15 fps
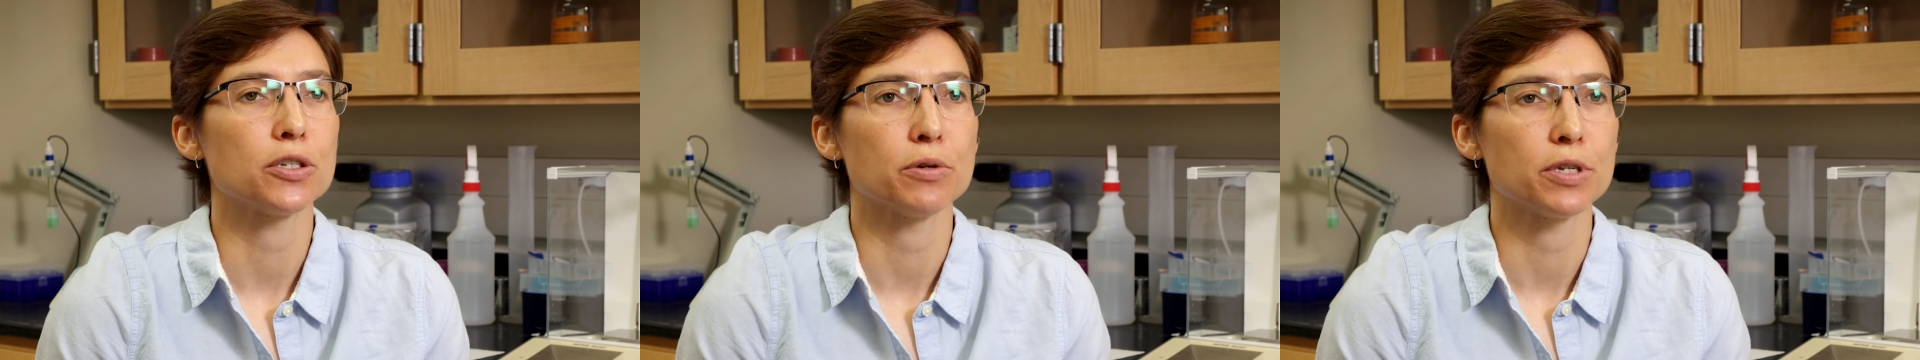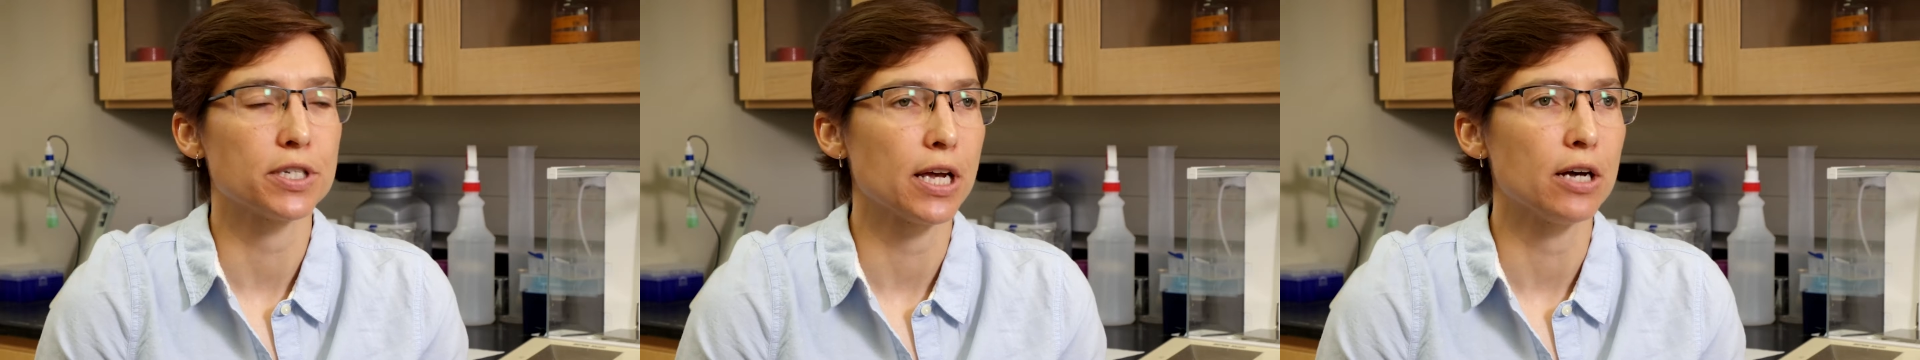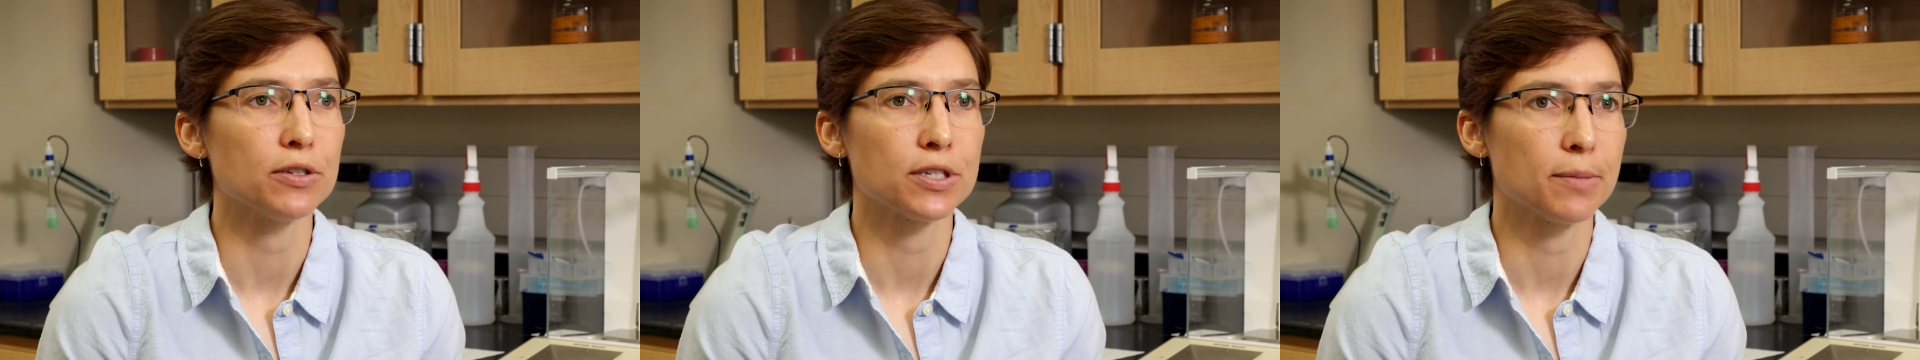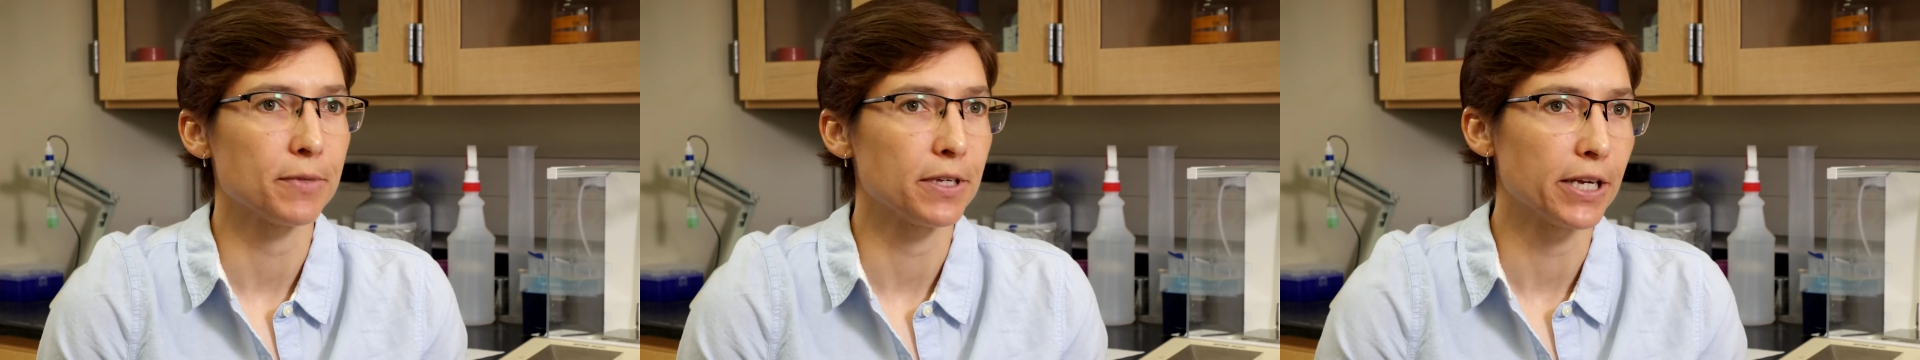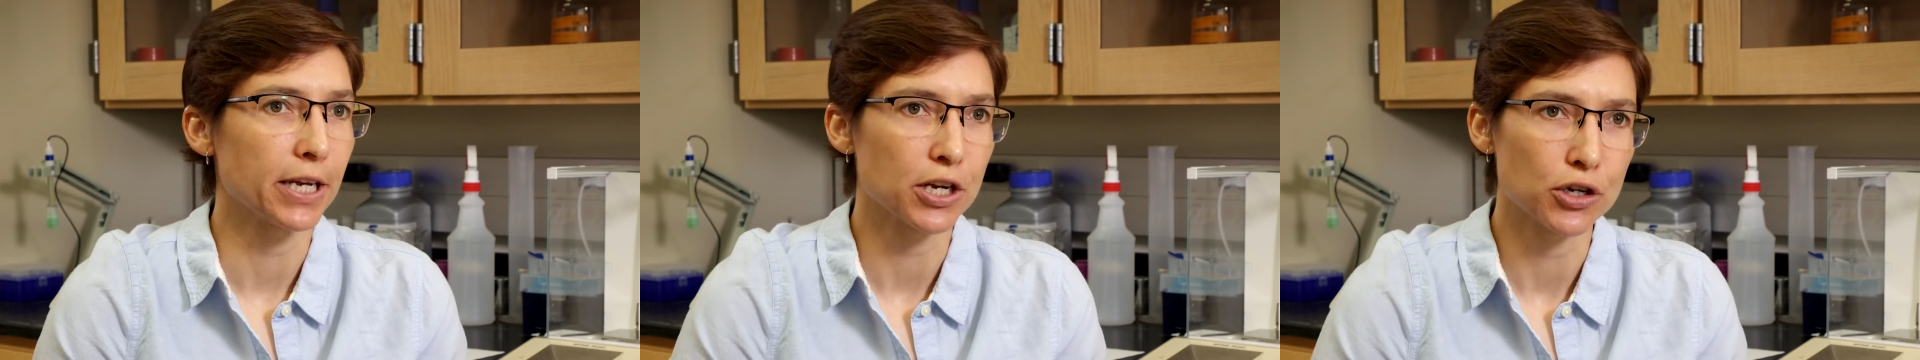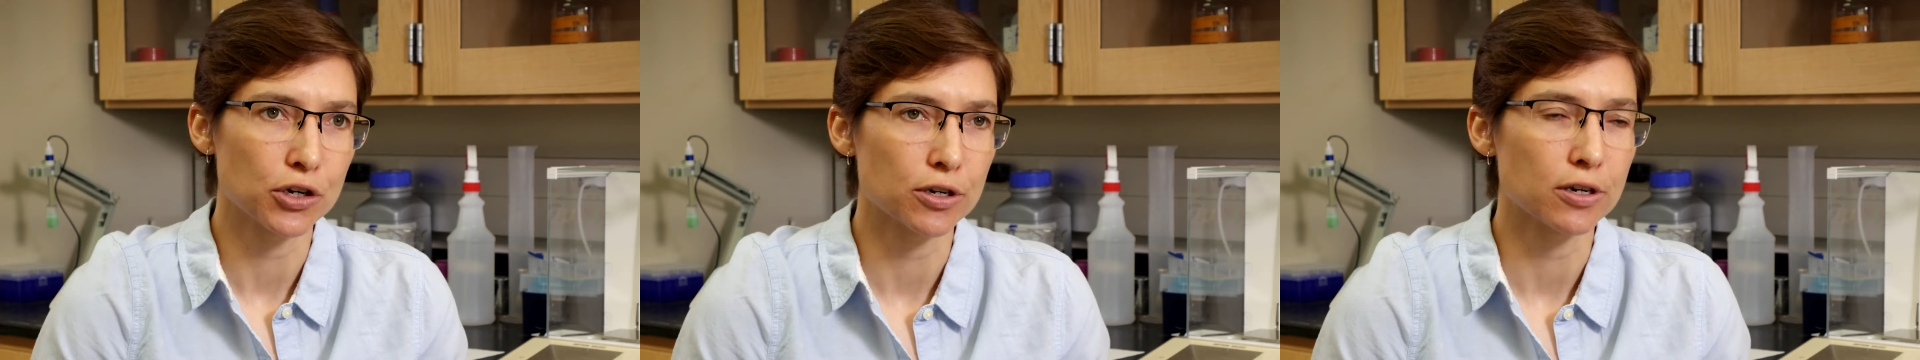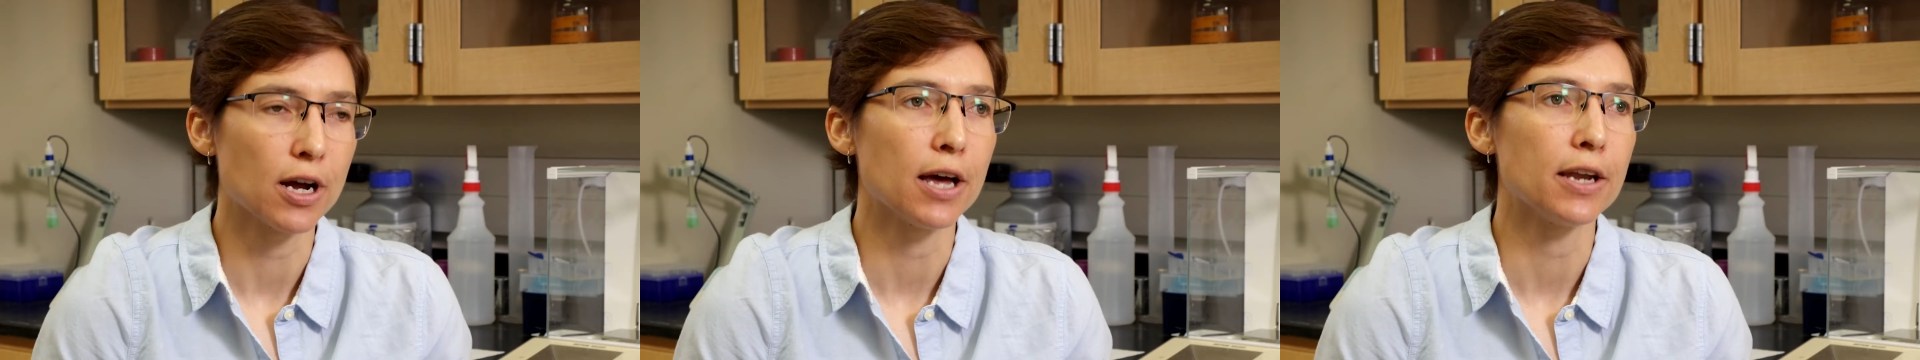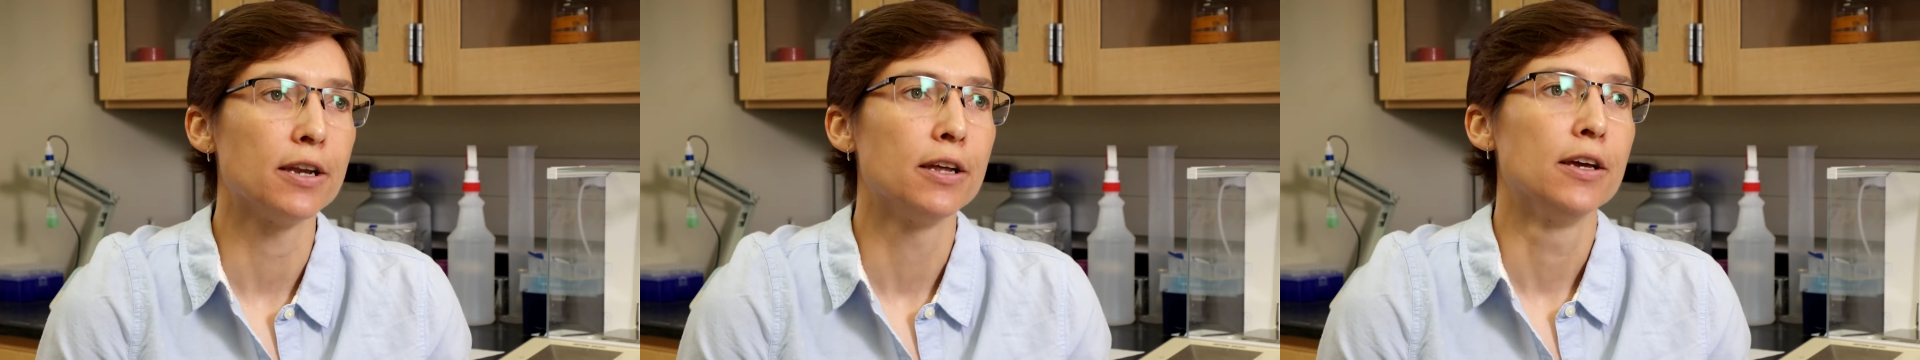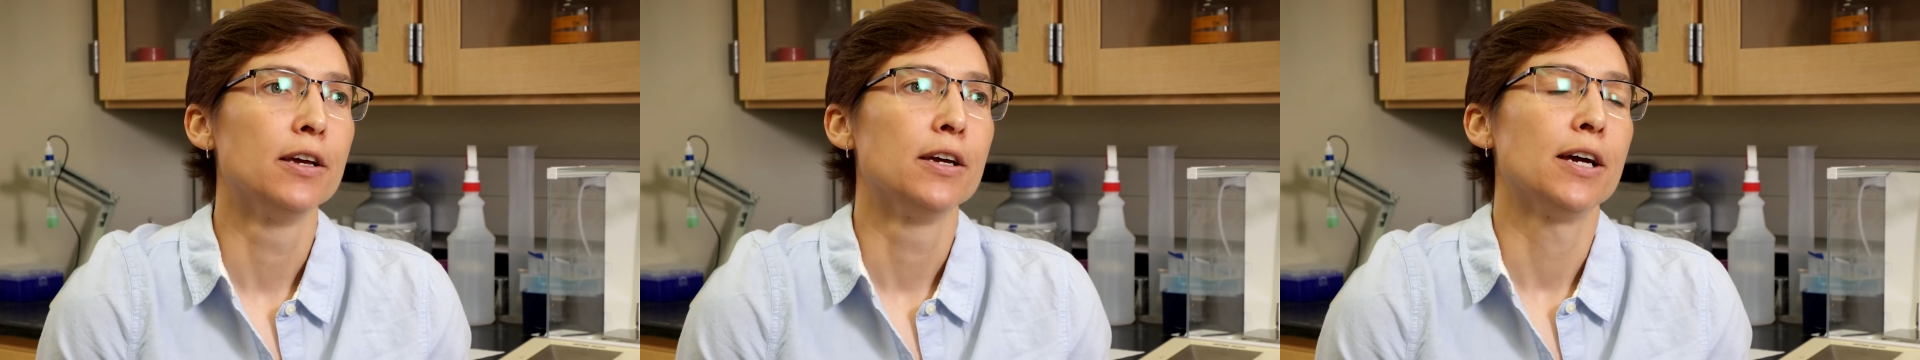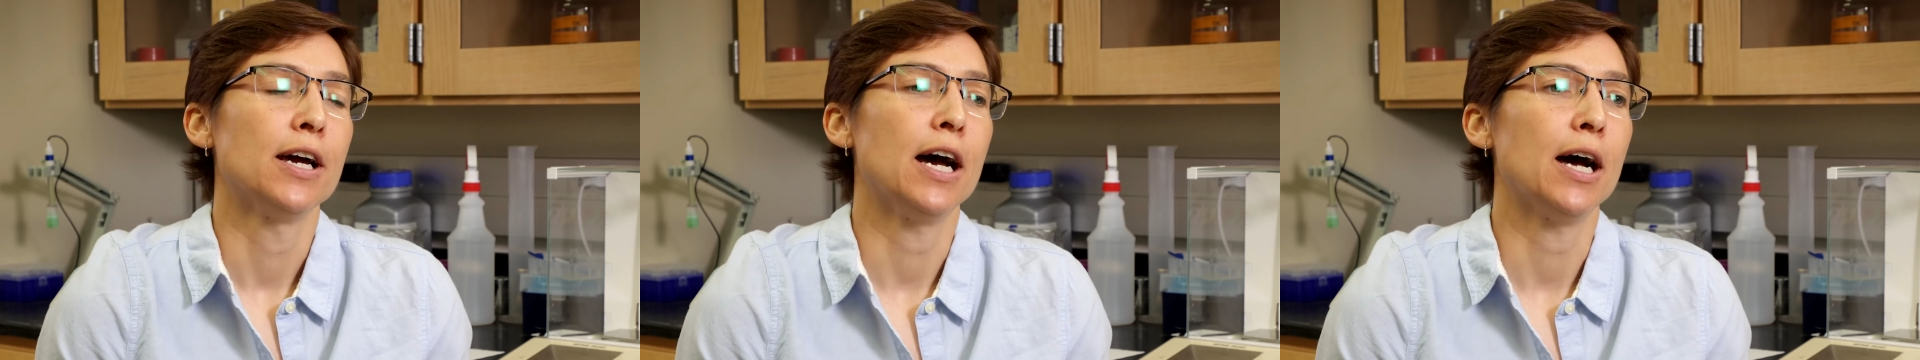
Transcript: So a cell, something like a neuron,